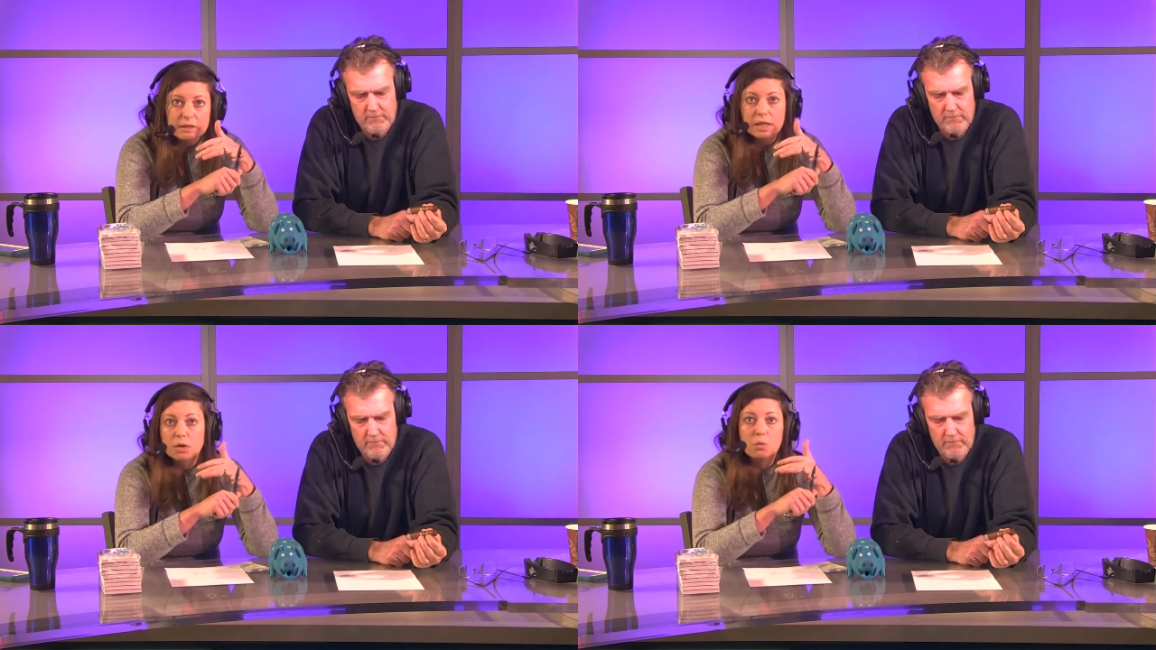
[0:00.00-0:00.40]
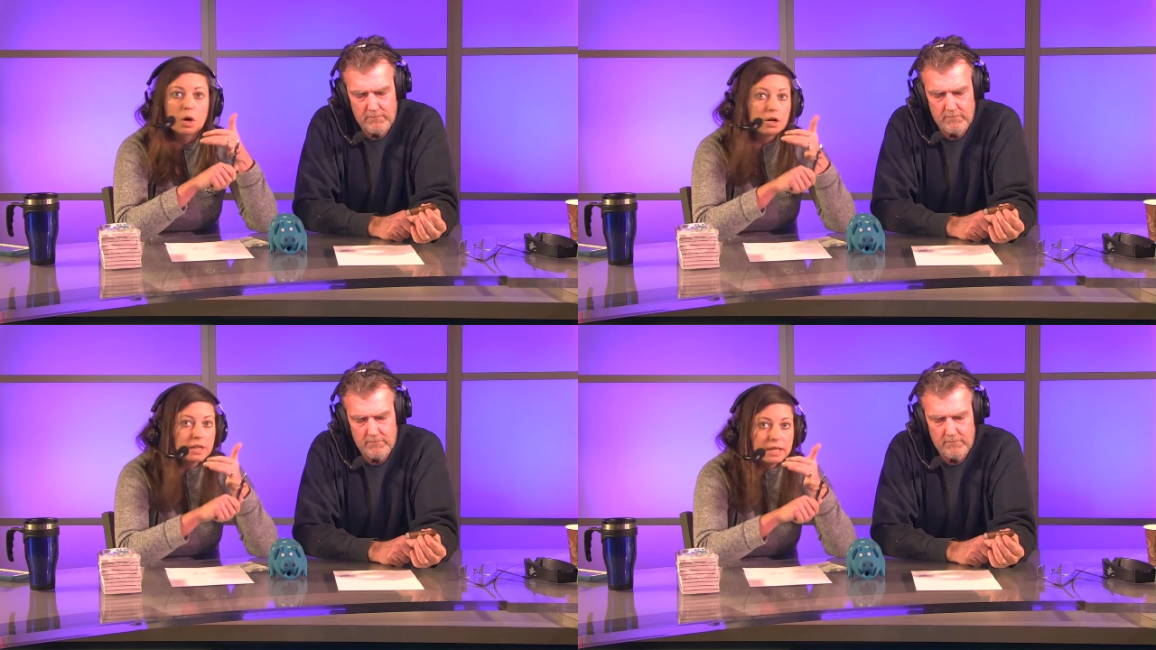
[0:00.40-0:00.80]
Speaker 1: Like,
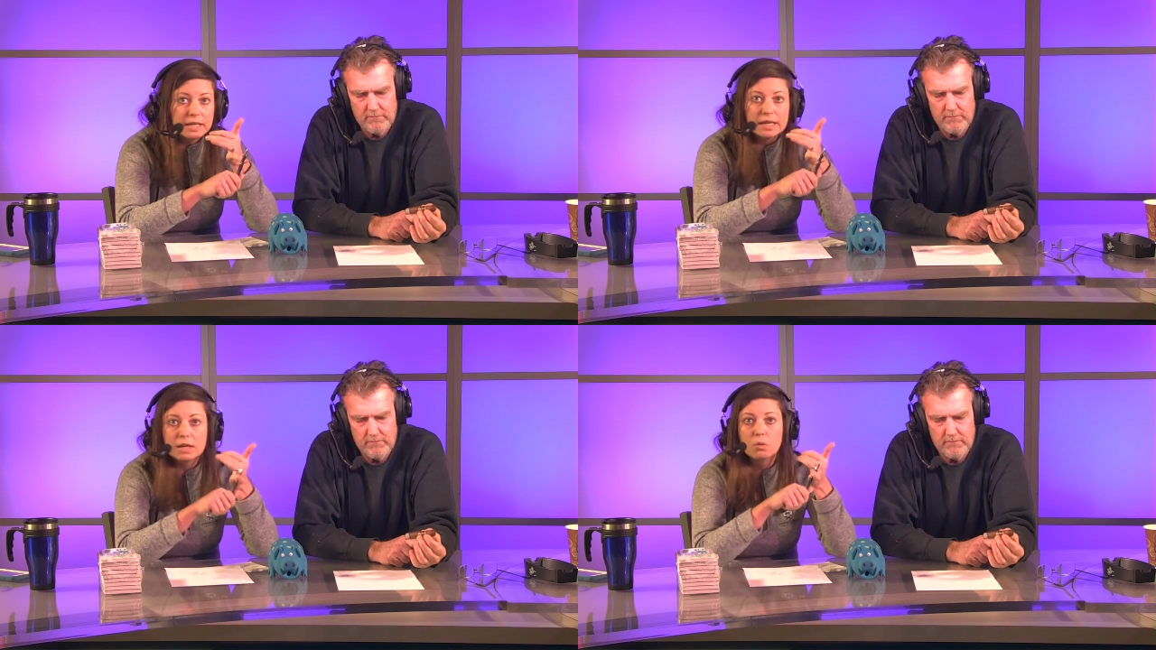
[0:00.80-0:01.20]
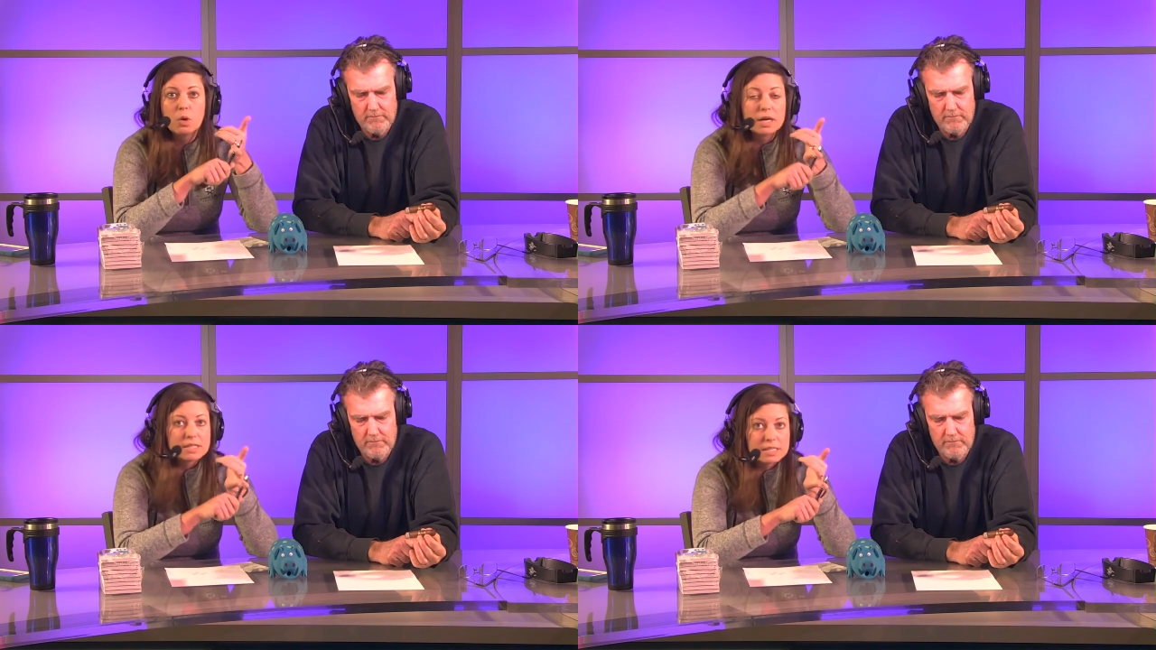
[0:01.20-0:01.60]
what are they eating?
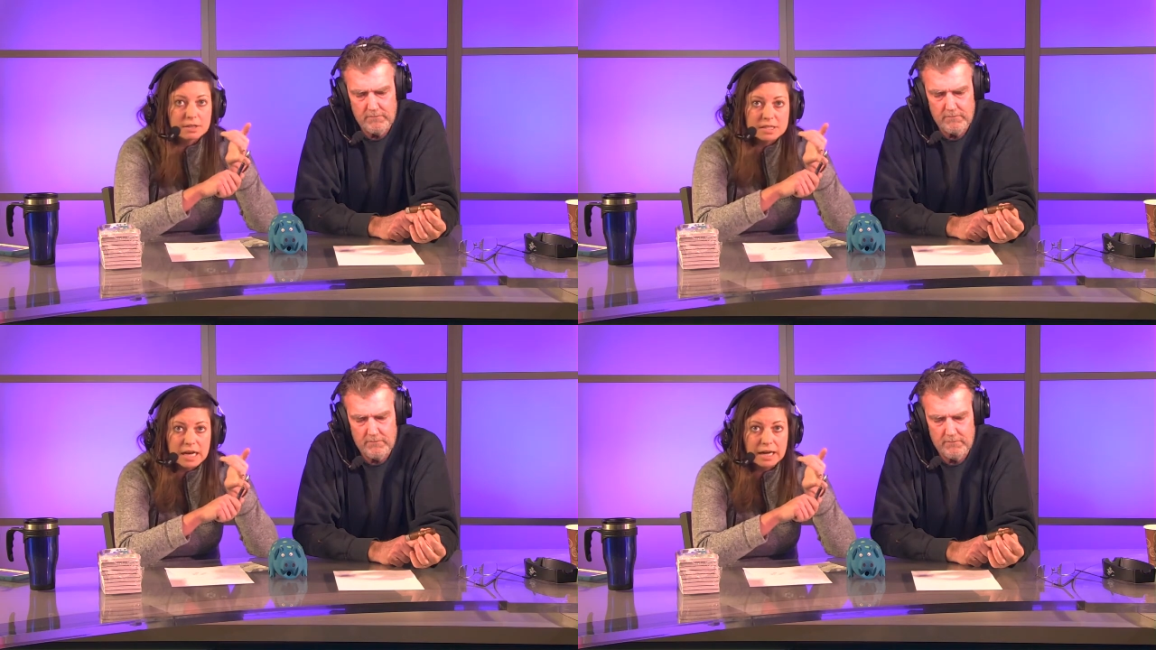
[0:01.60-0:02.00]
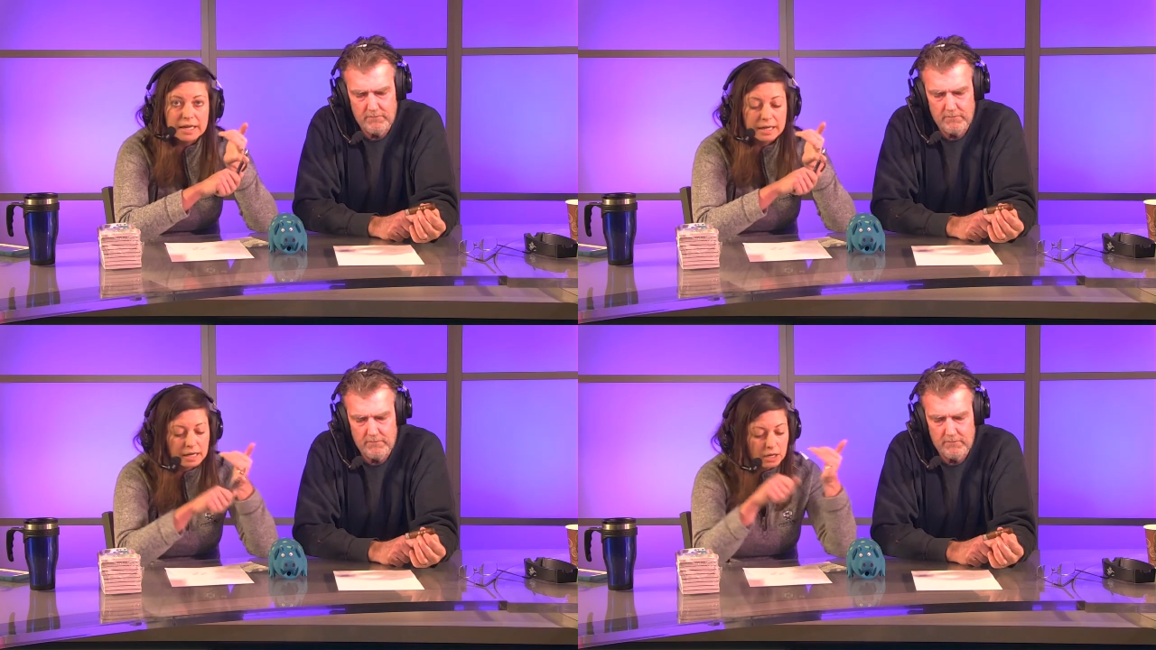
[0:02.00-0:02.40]
What is their
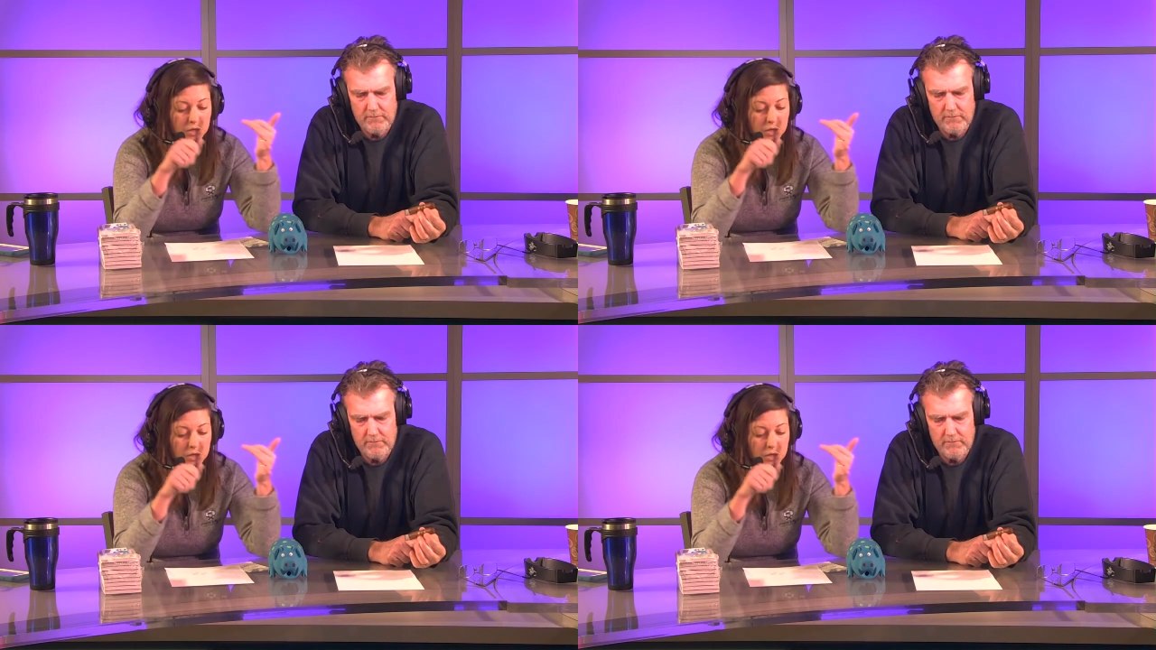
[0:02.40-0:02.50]
diet?